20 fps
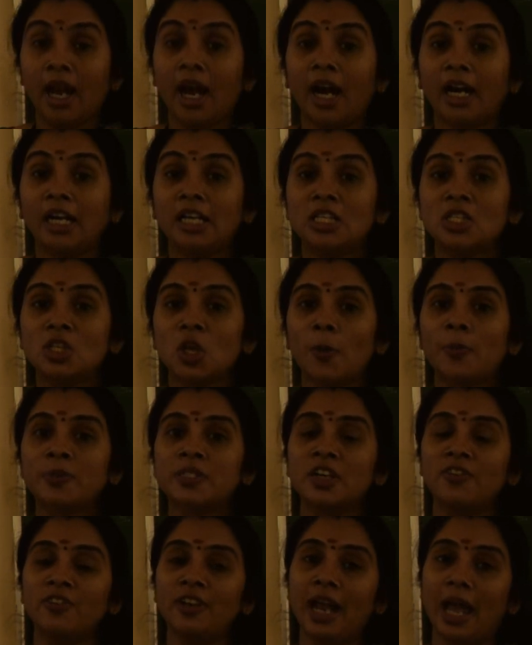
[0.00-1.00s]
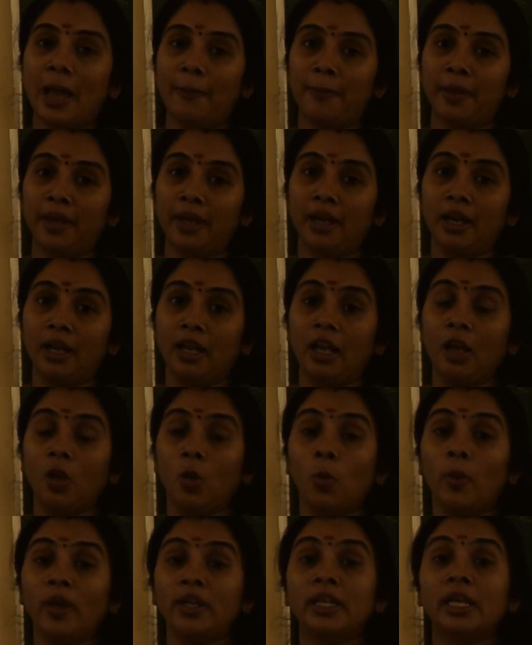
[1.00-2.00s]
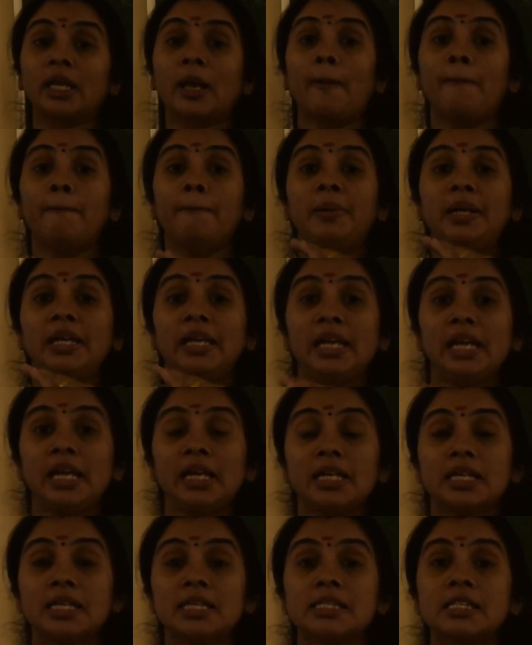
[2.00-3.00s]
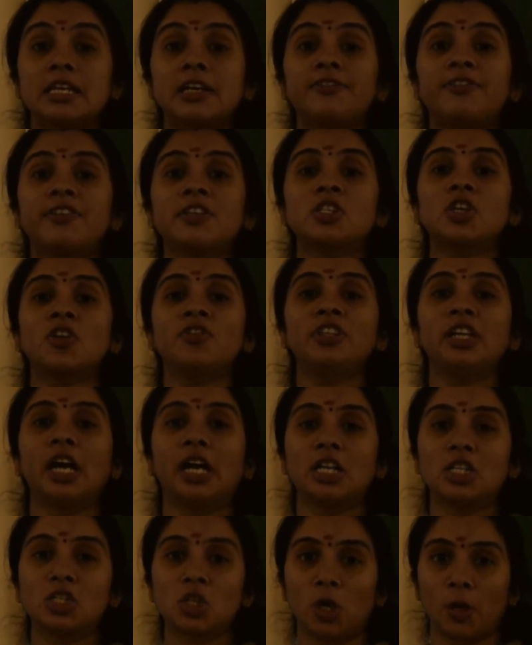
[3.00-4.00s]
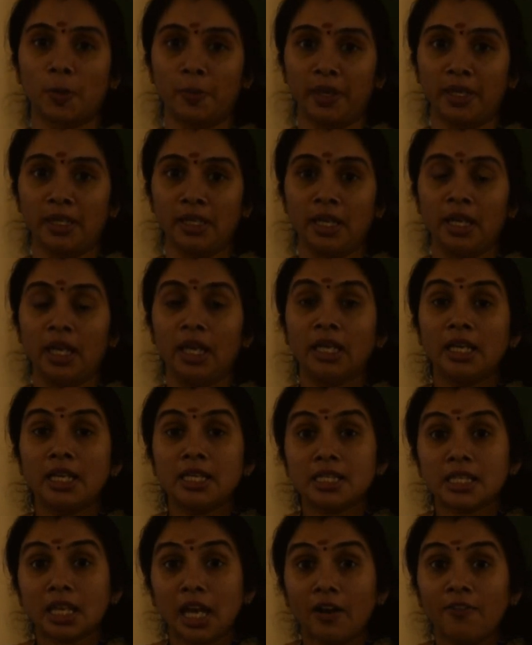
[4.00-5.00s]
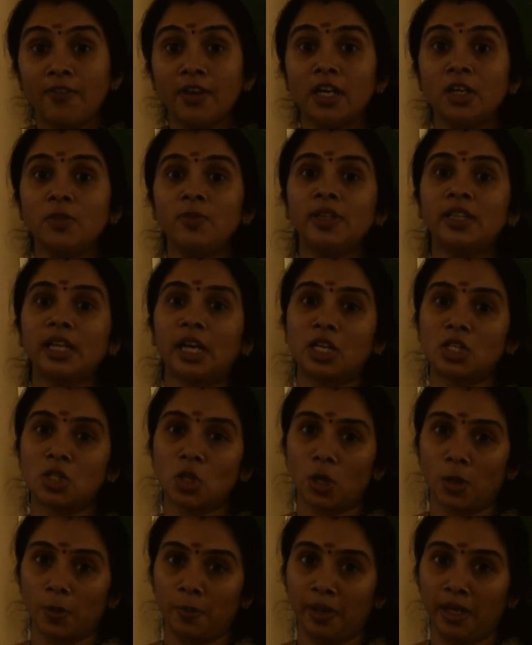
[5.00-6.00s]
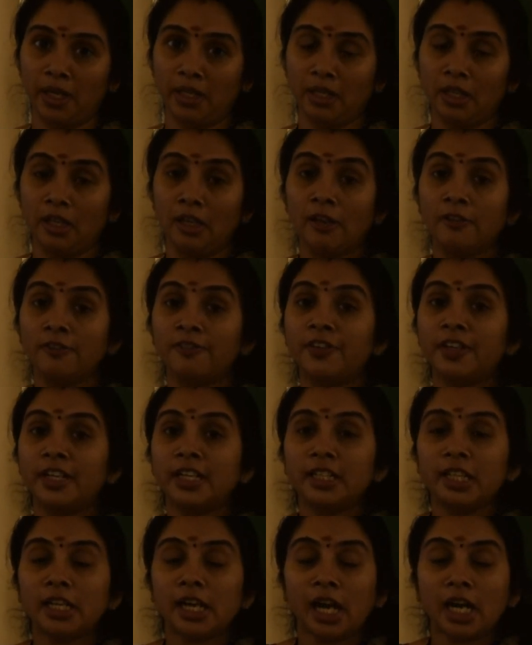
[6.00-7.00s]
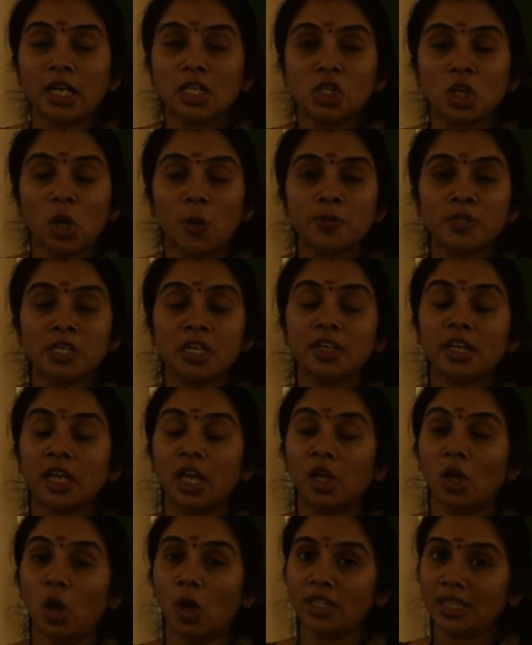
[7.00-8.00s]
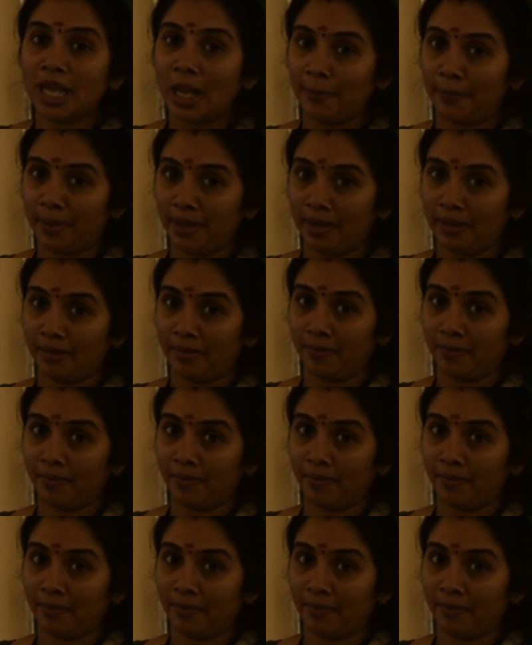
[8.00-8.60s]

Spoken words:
adsorption will happen. When the complete surface of the adsorbent is covered with adsorbate, further adsorption cannot happen.